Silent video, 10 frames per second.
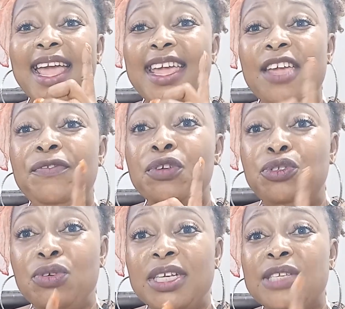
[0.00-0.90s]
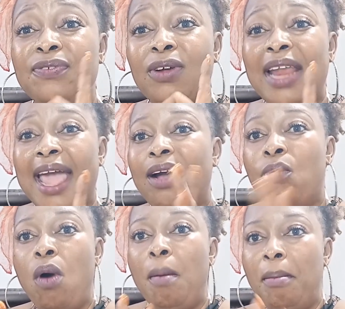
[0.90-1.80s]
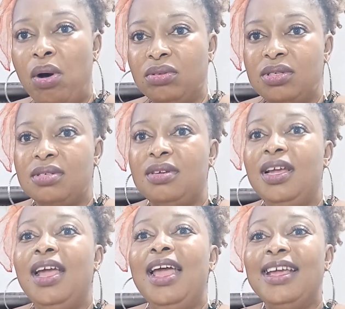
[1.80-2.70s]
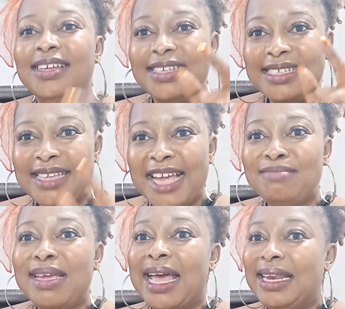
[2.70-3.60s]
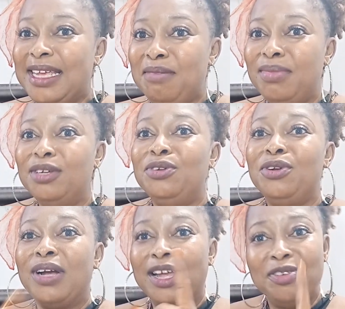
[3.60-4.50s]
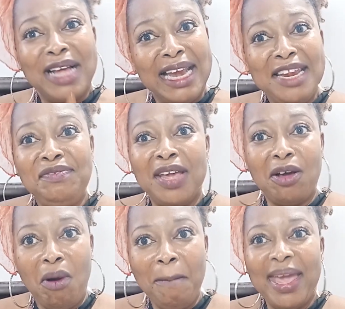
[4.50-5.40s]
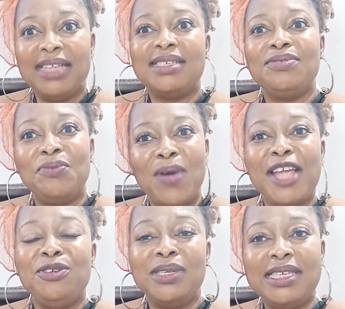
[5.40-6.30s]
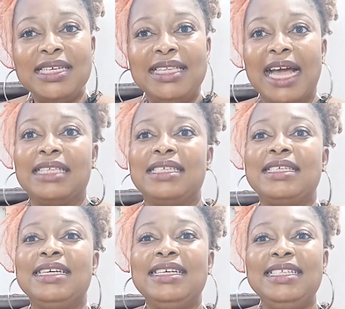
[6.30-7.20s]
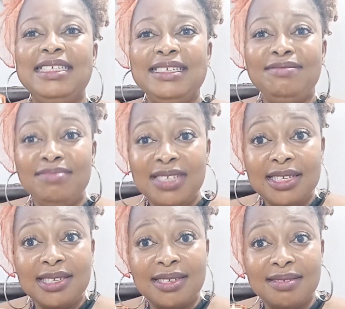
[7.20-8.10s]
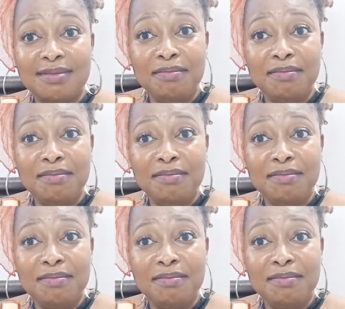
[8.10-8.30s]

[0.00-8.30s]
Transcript: If you do this for like 1 month, send me an email. You can leave a comment when you see that this